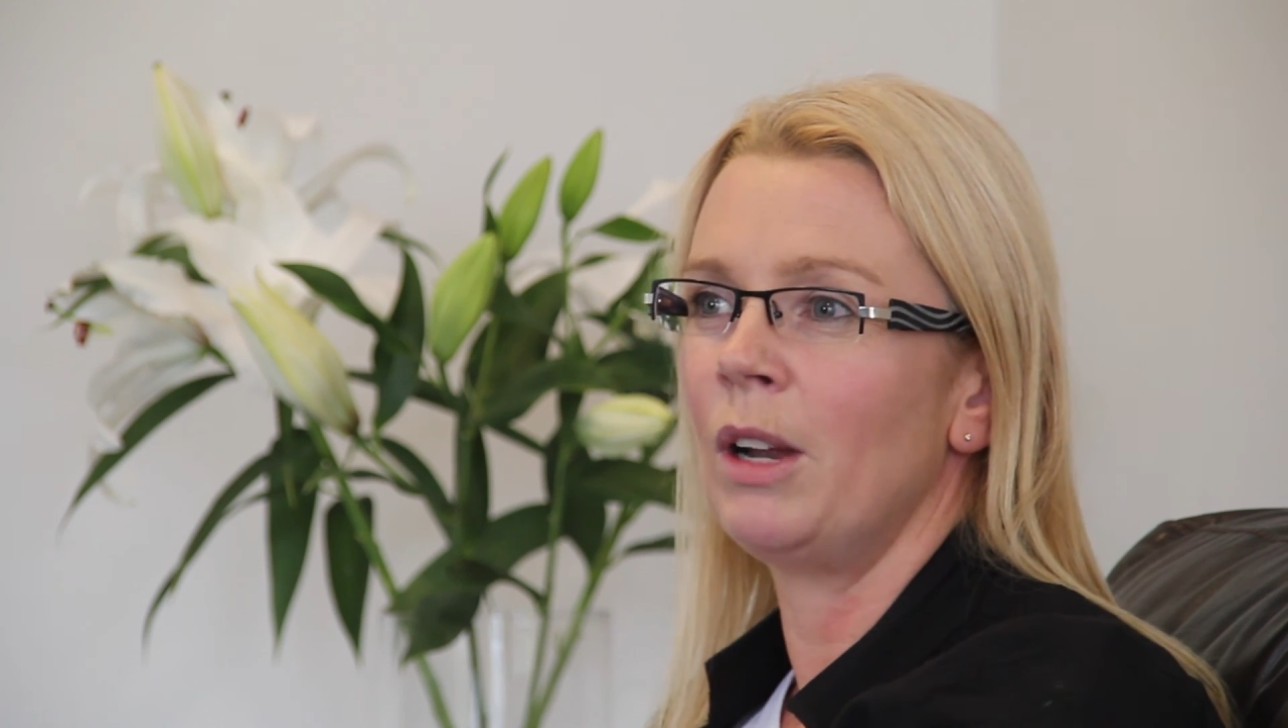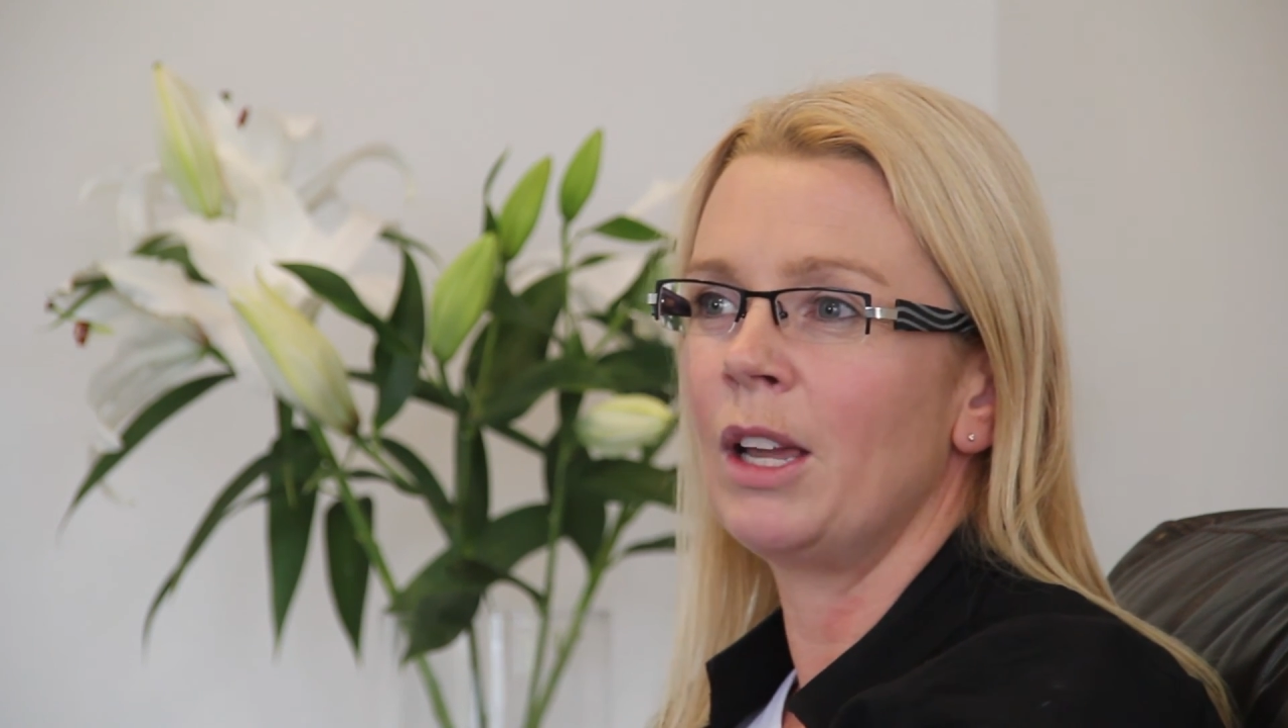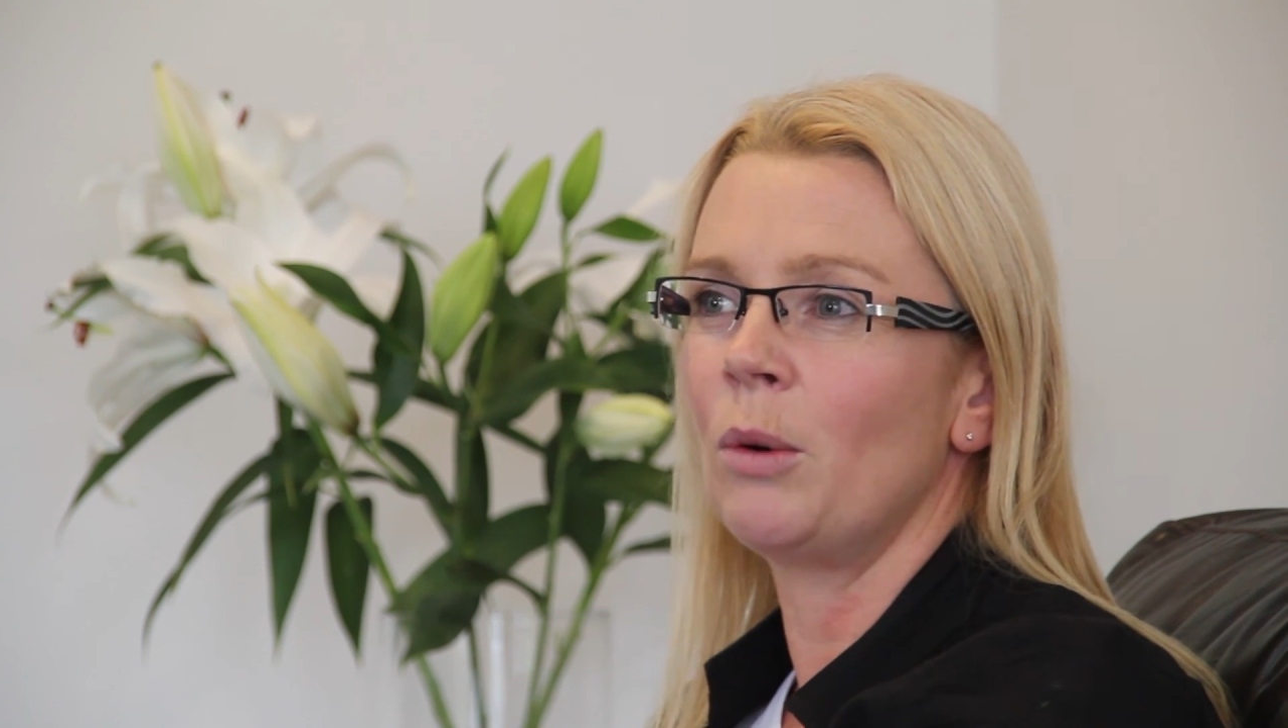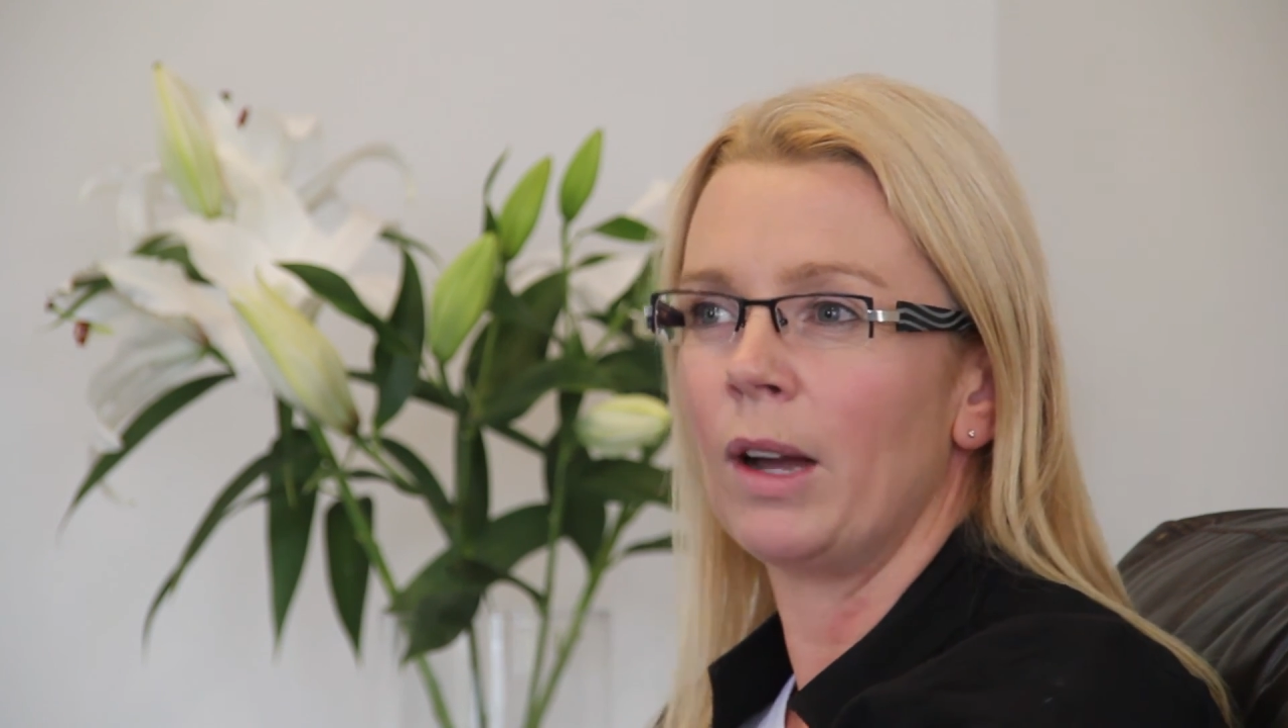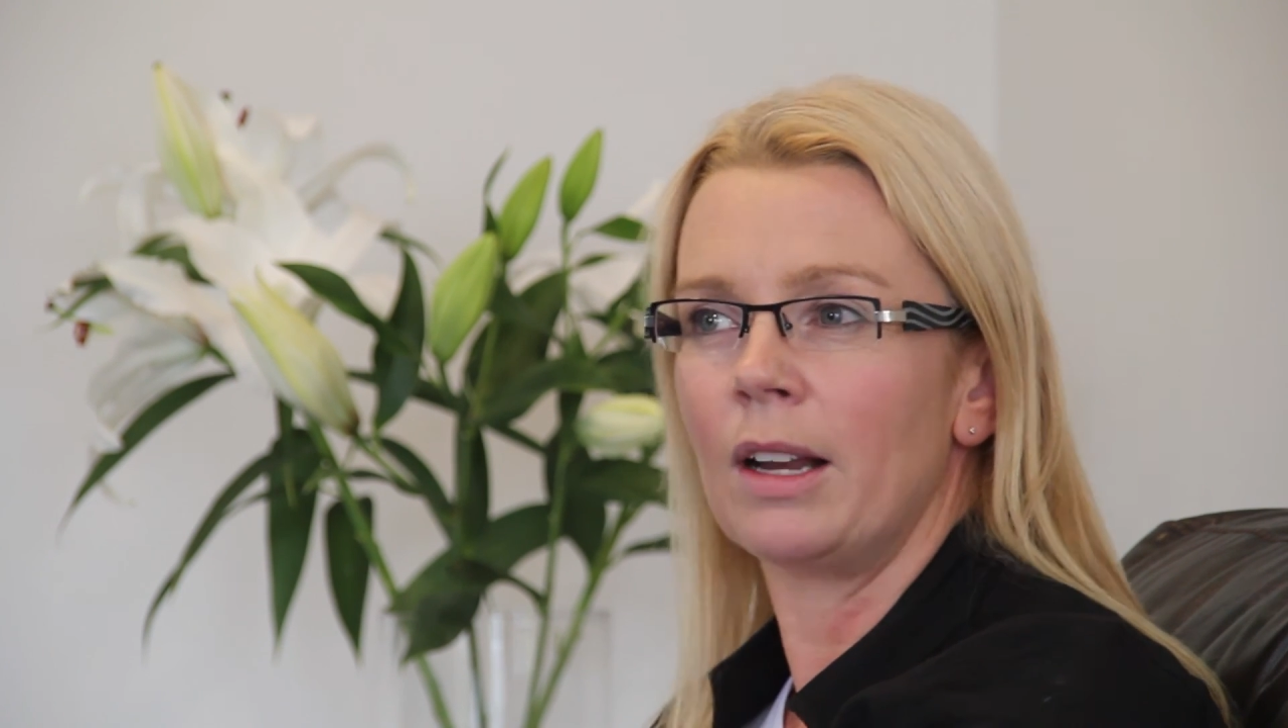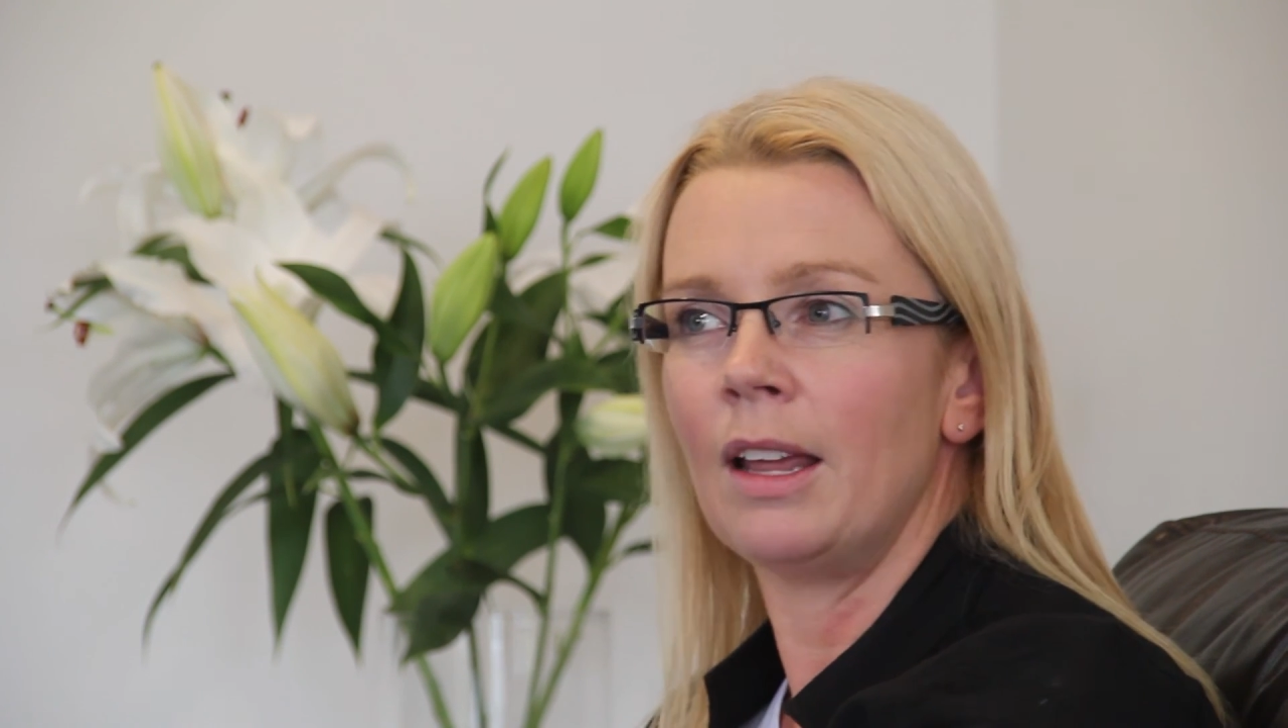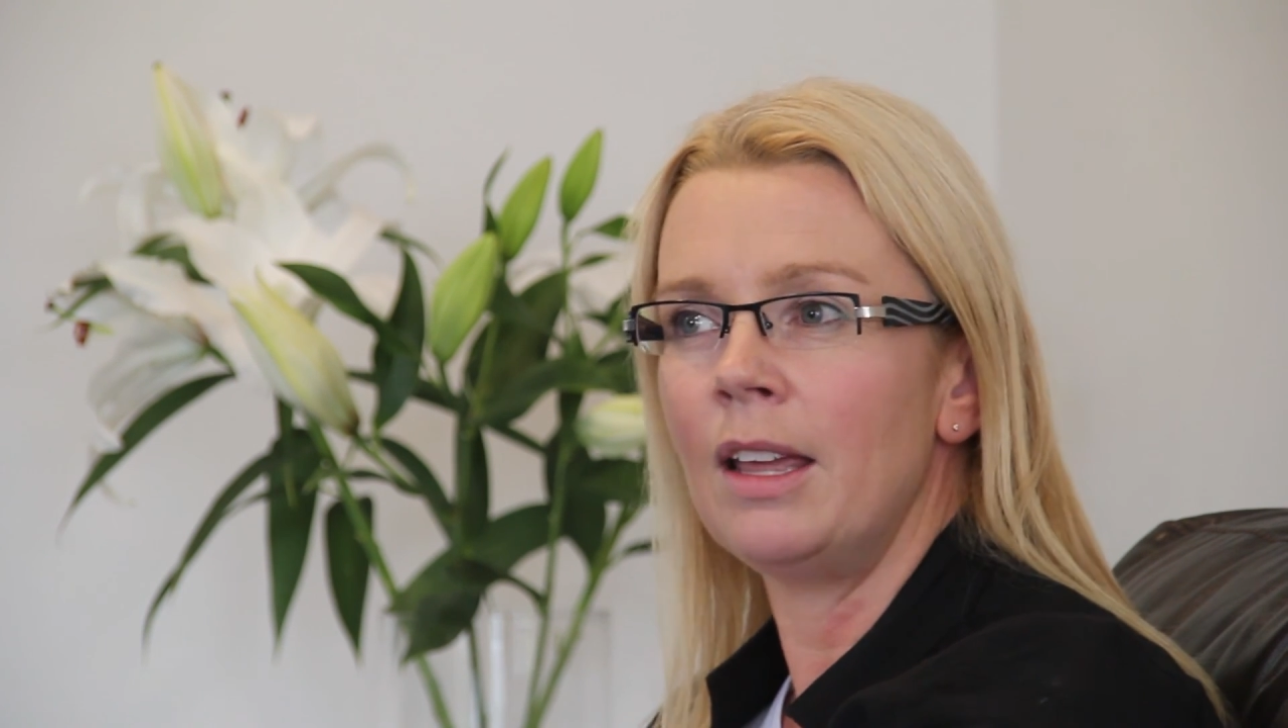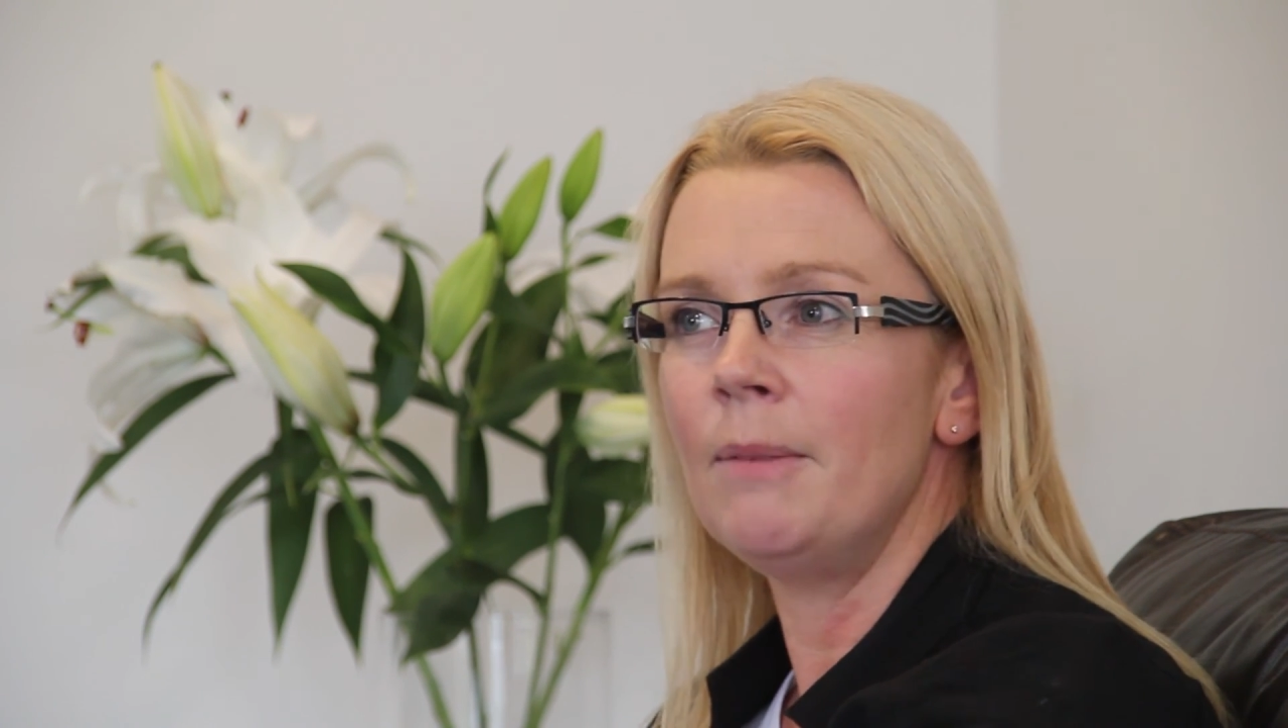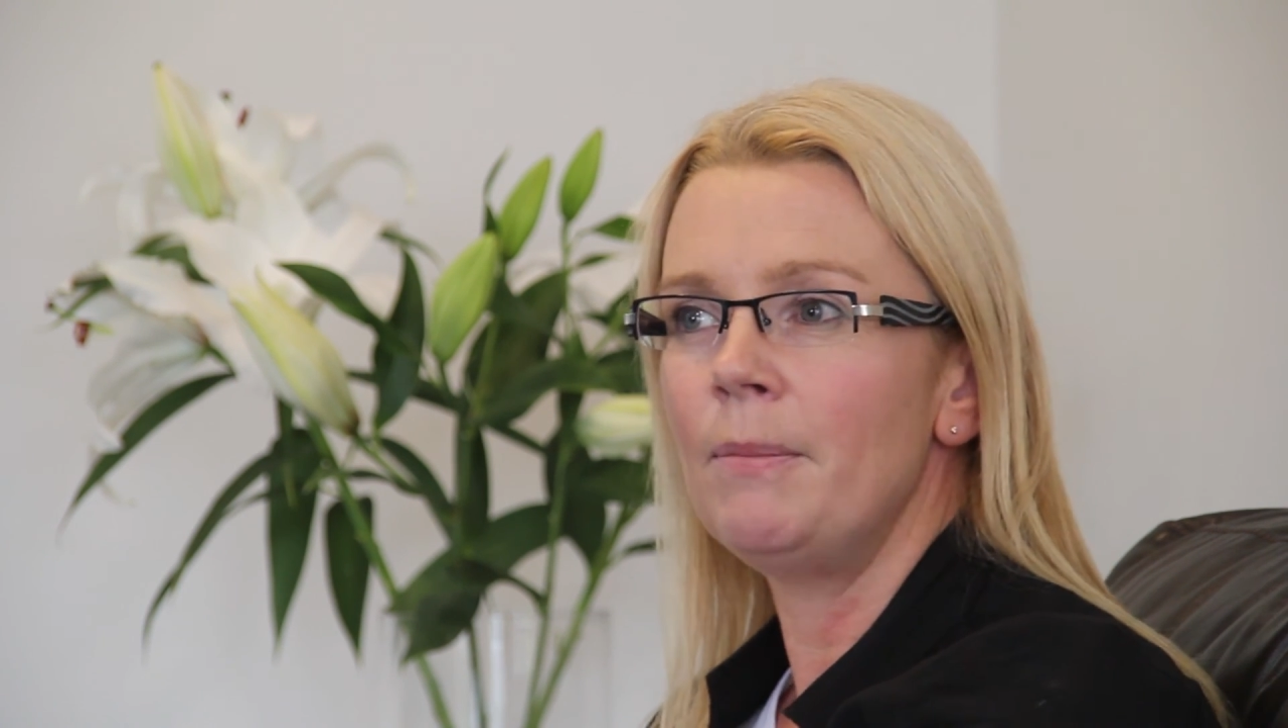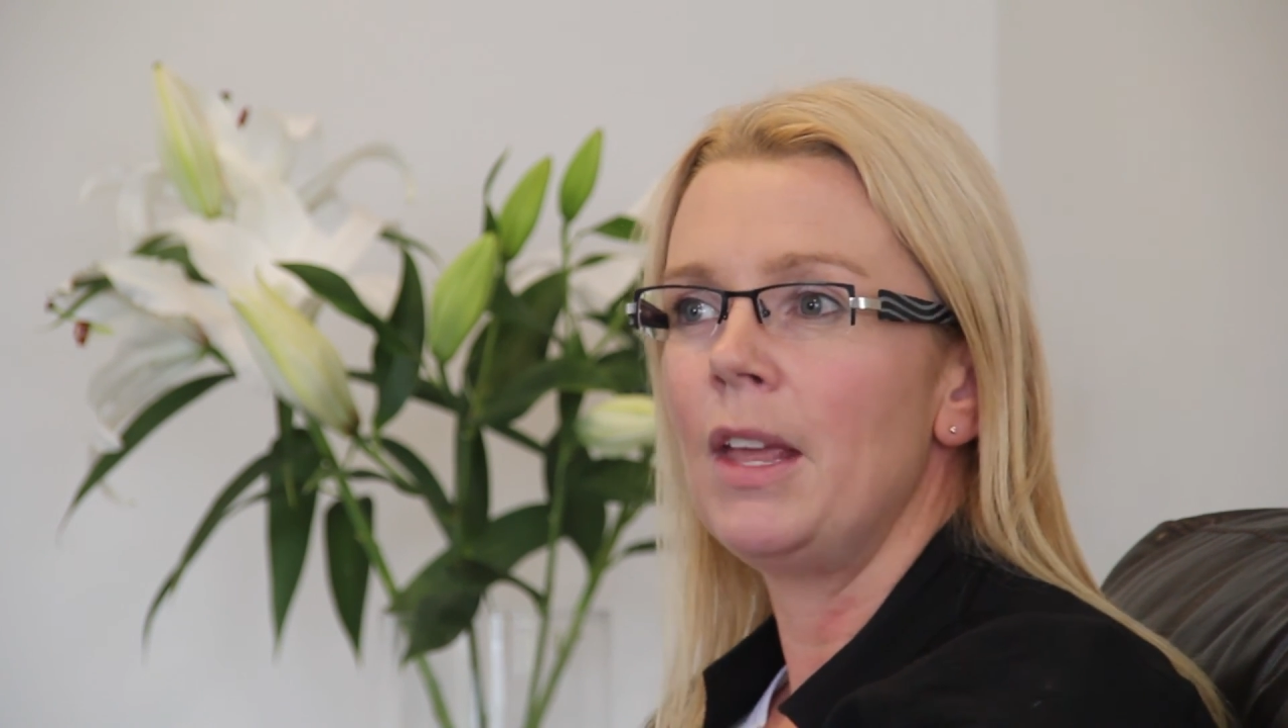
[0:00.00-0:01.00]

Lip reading: really quickly.